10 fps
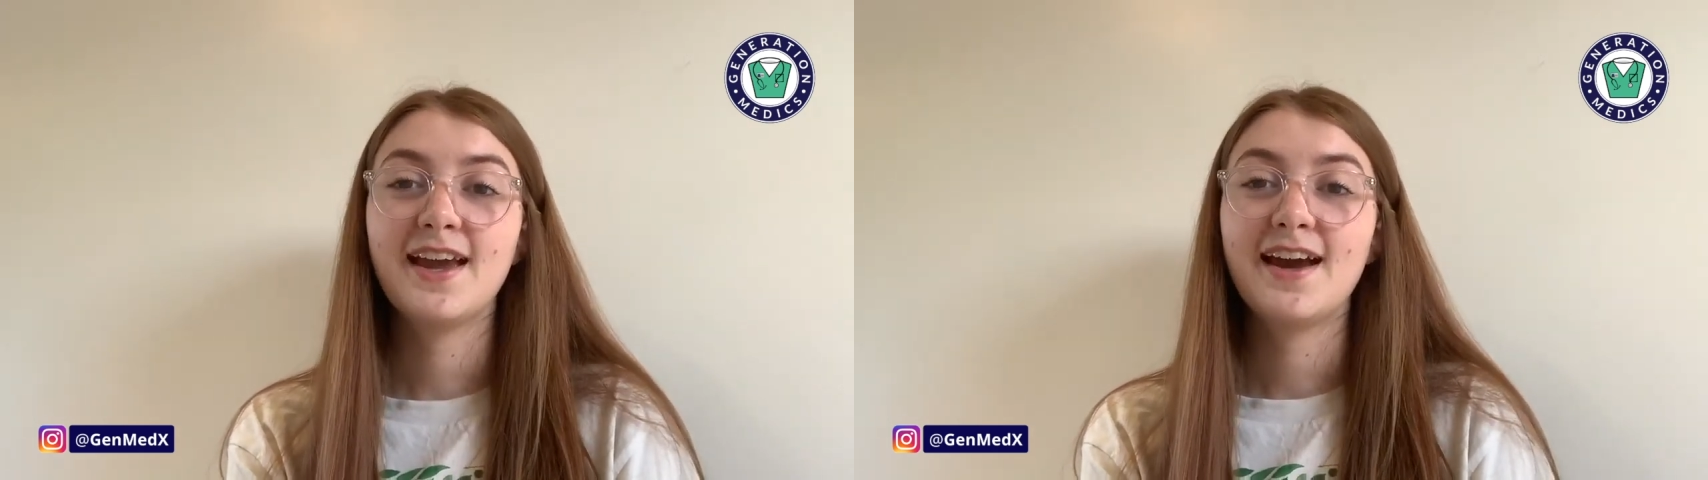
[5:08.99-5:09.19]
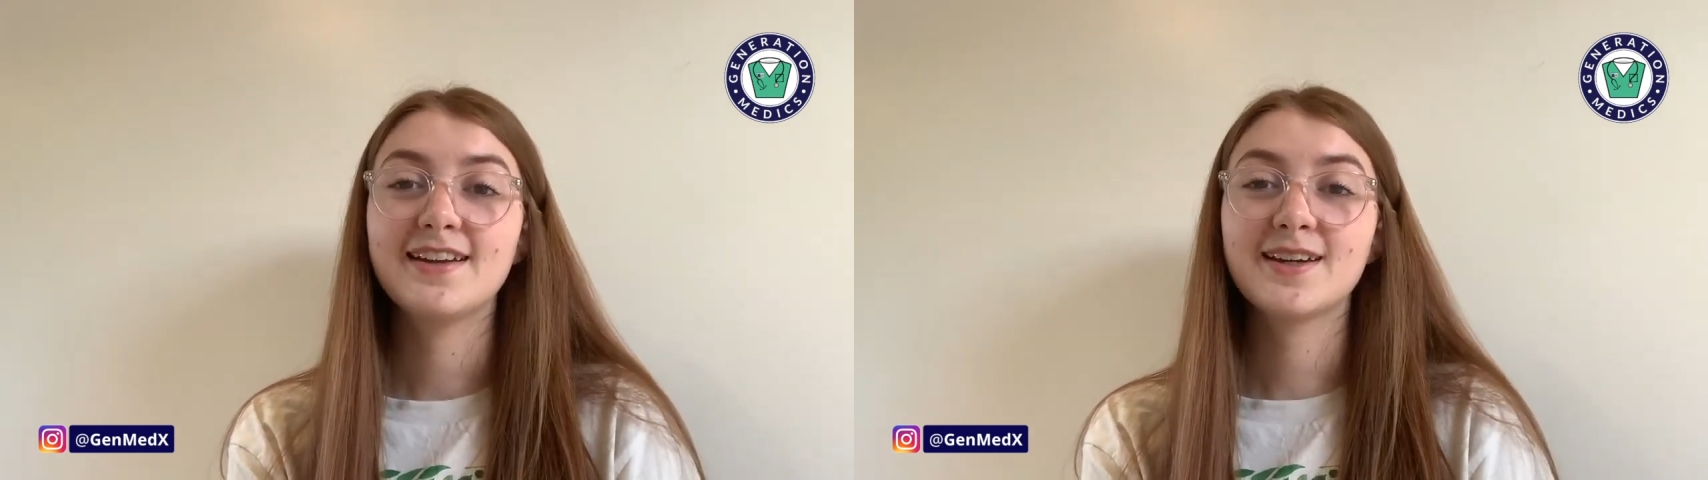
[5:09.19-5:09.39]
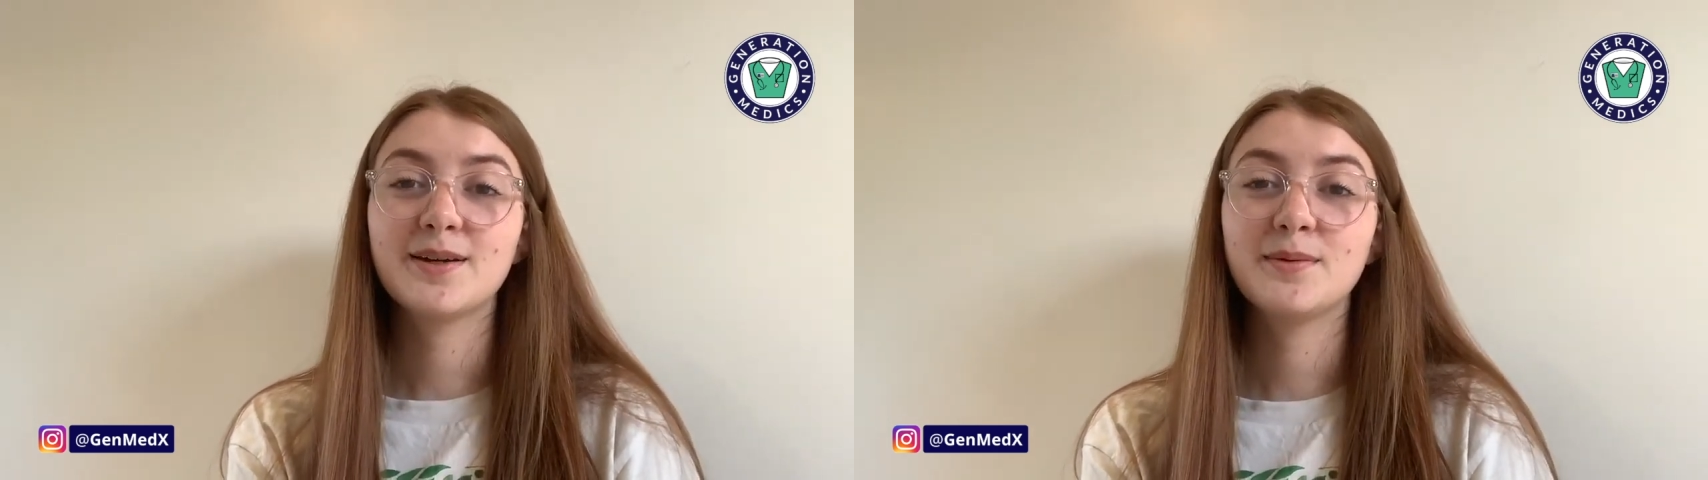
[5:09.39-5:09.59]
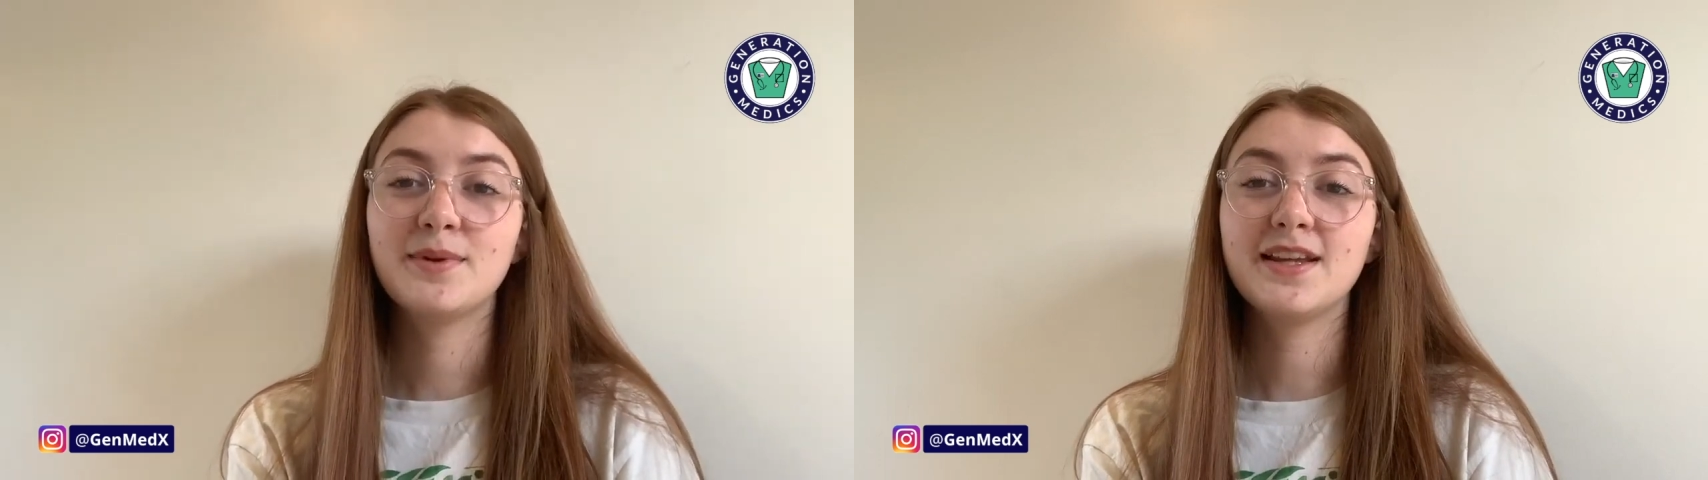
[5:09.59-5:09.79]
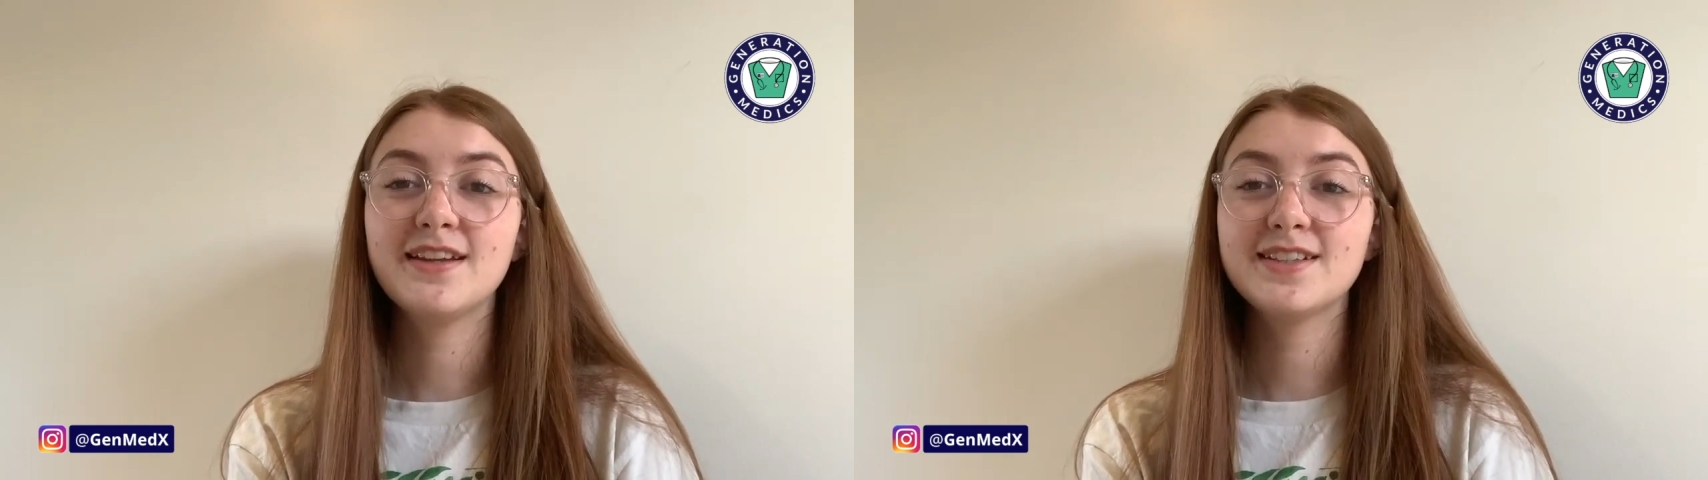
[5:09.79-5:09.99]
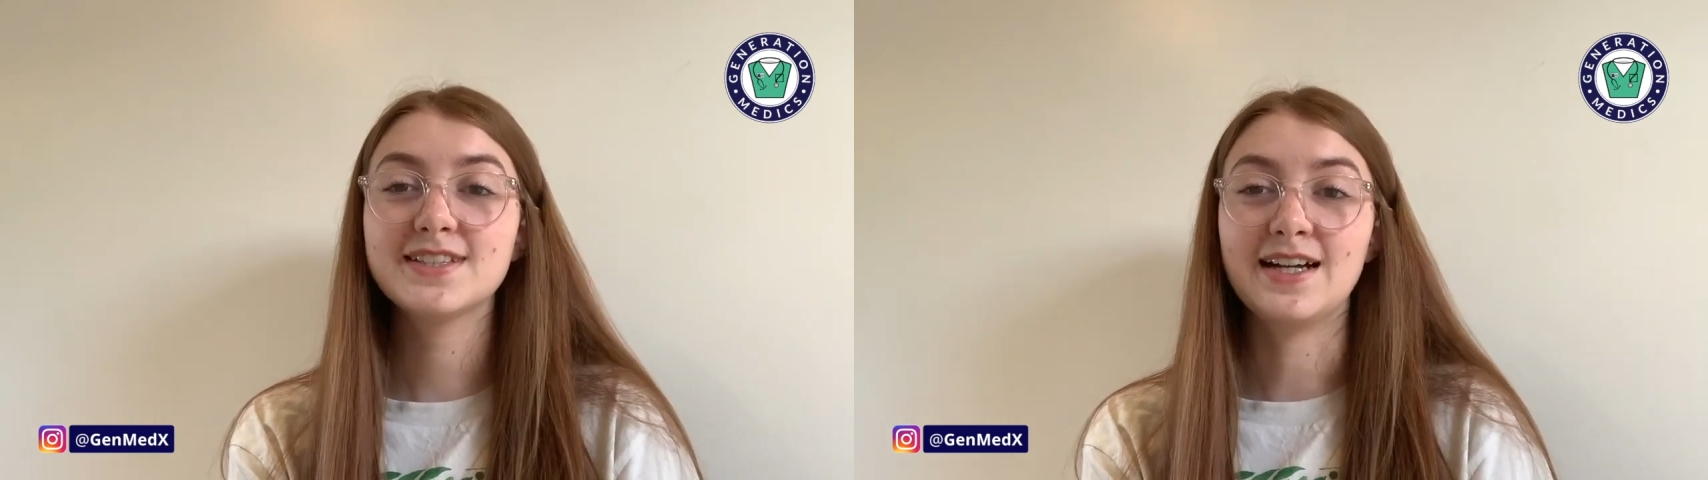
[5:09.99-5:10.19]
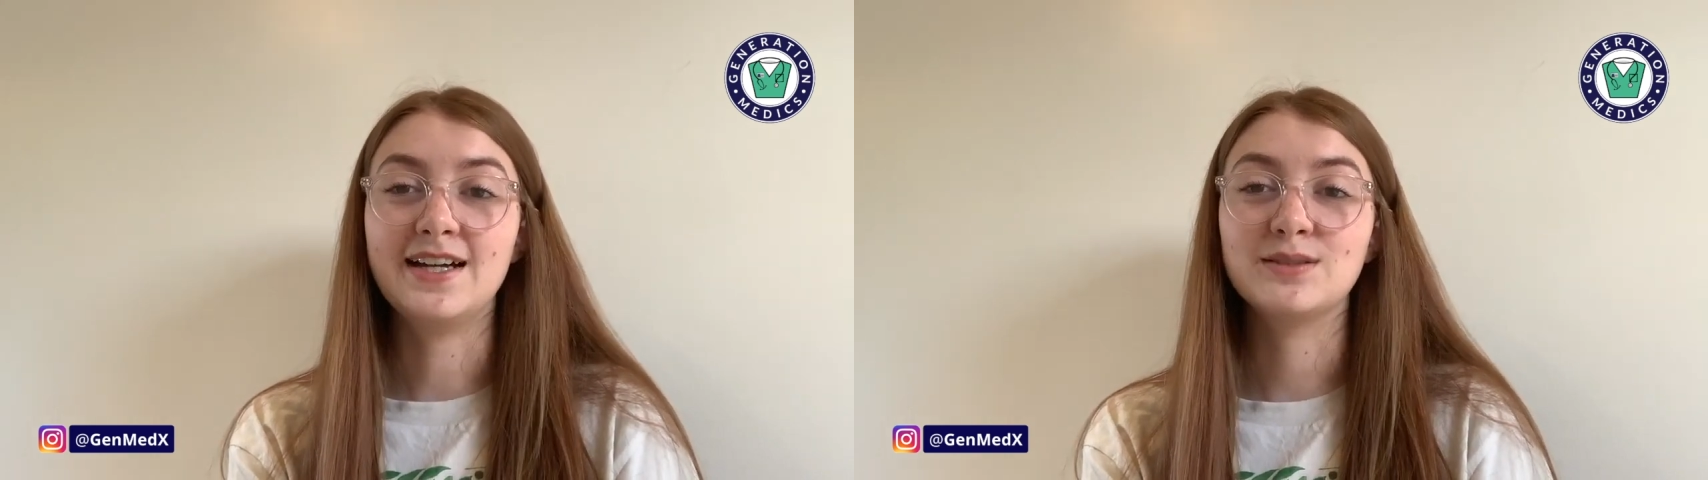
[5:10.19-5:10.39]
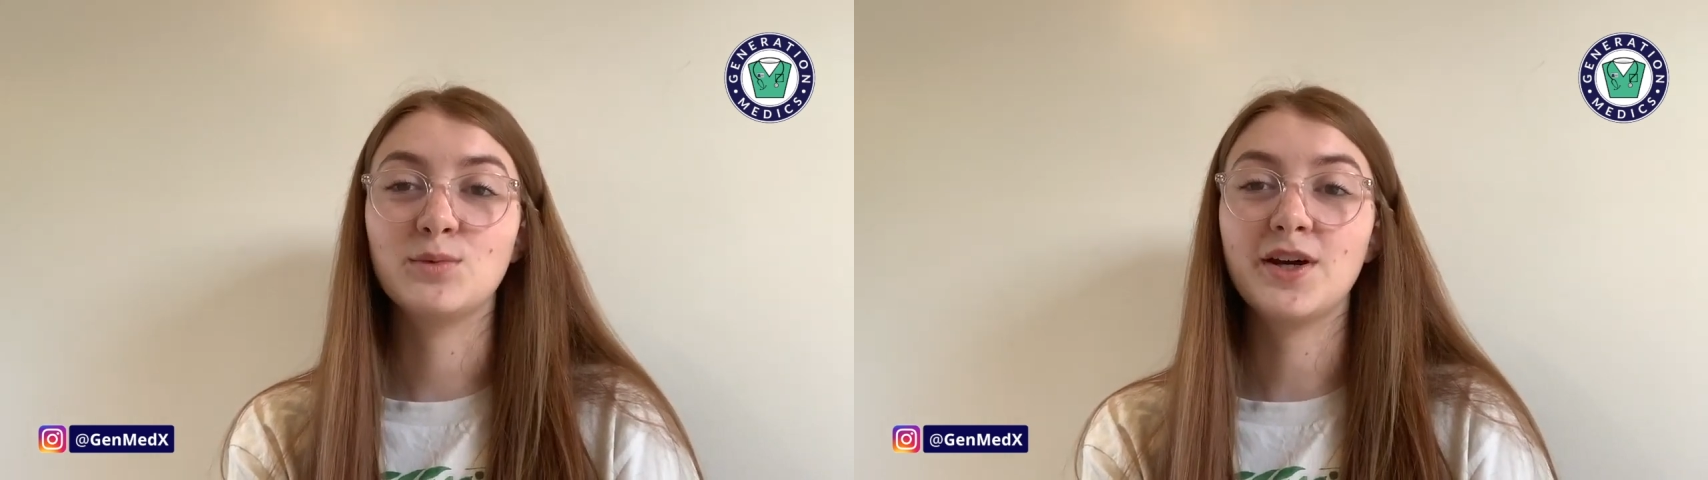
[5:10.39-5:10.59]
and I can completely
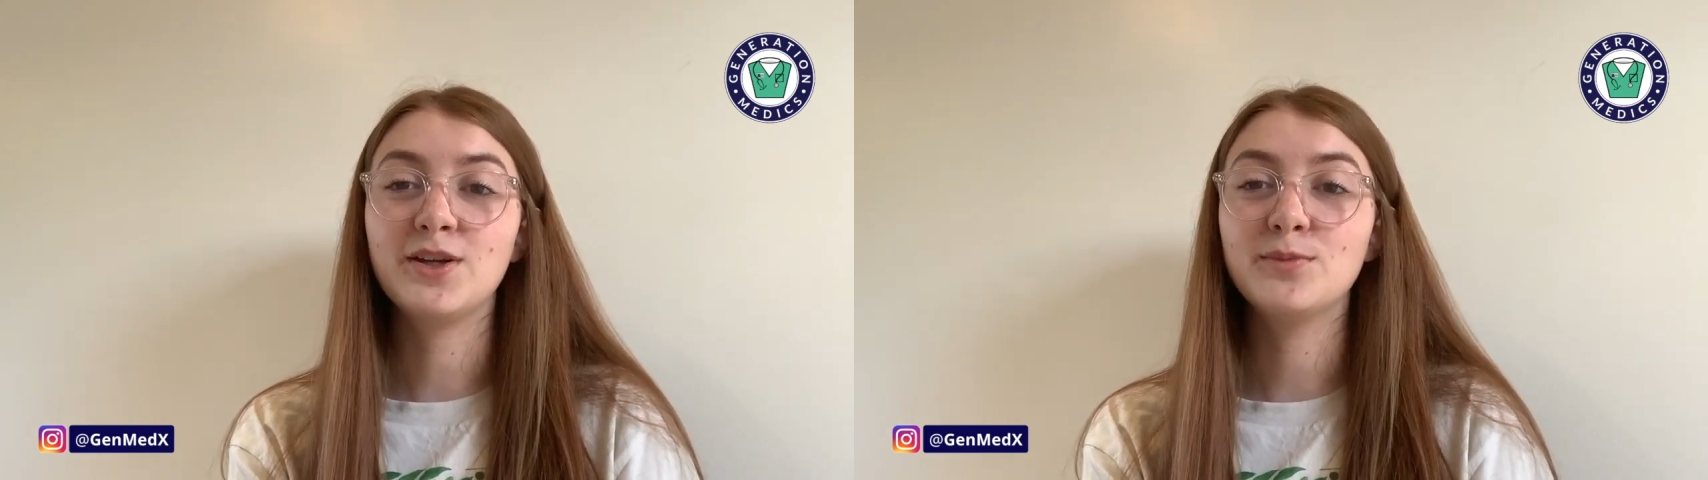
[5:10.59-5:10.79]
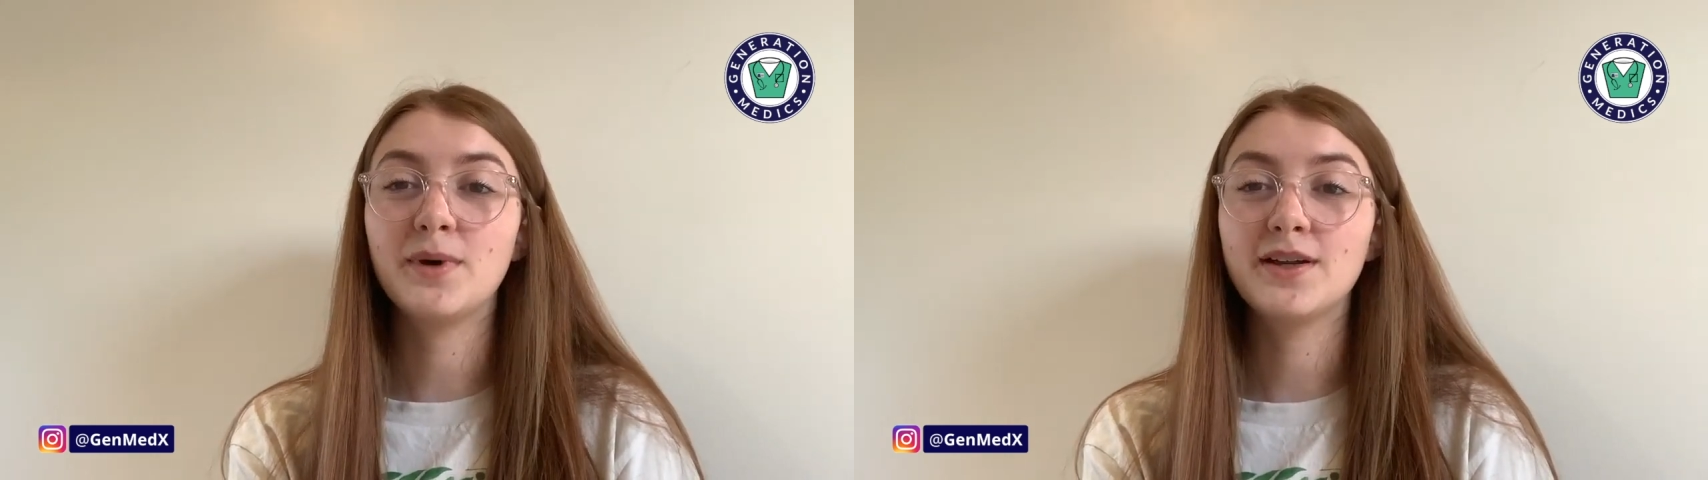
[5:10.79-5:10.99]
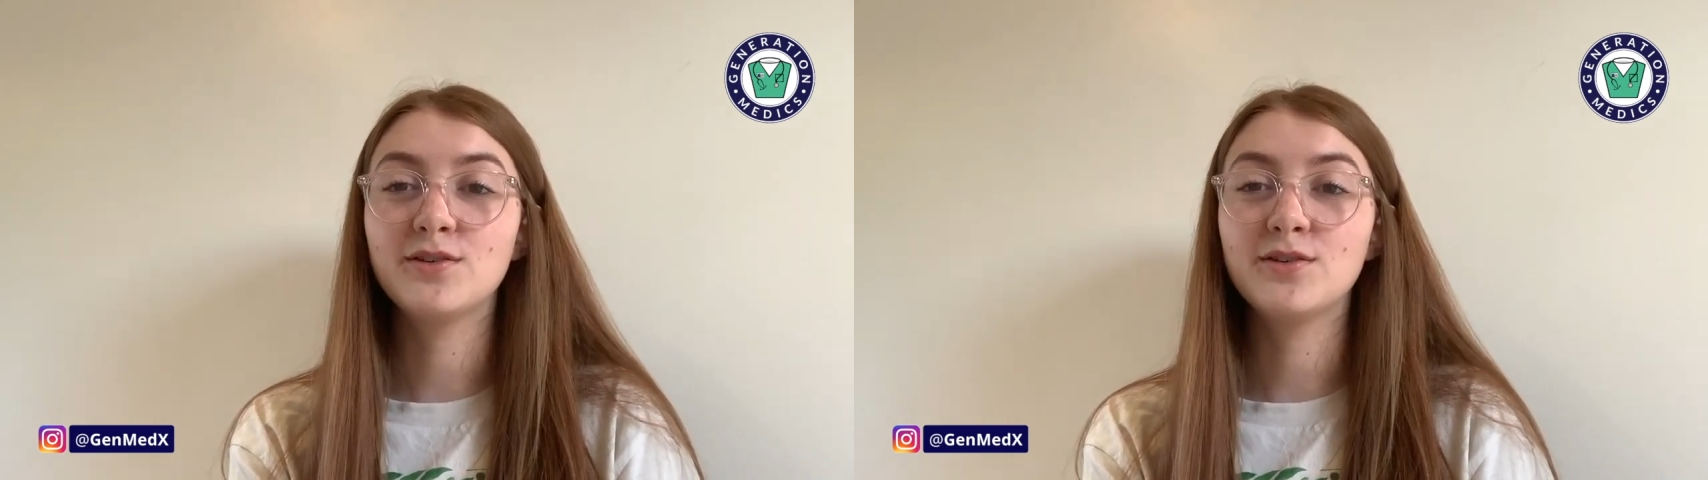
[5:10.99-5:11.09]
understand why you might